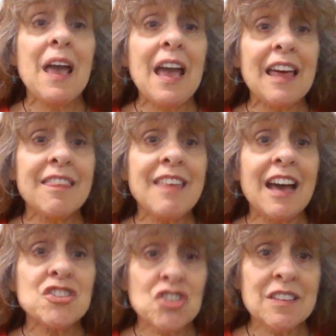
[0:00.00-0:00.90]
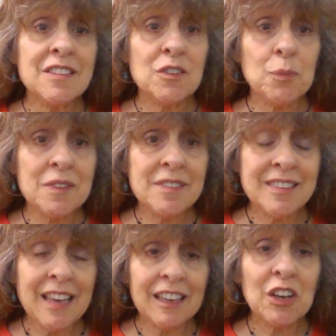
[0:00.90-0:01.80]
and that Jesus was
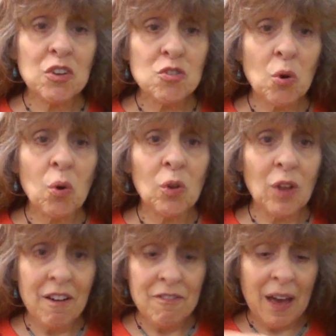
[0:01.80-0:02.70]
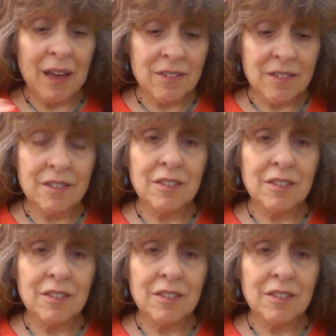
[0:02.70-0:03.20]
taking control of that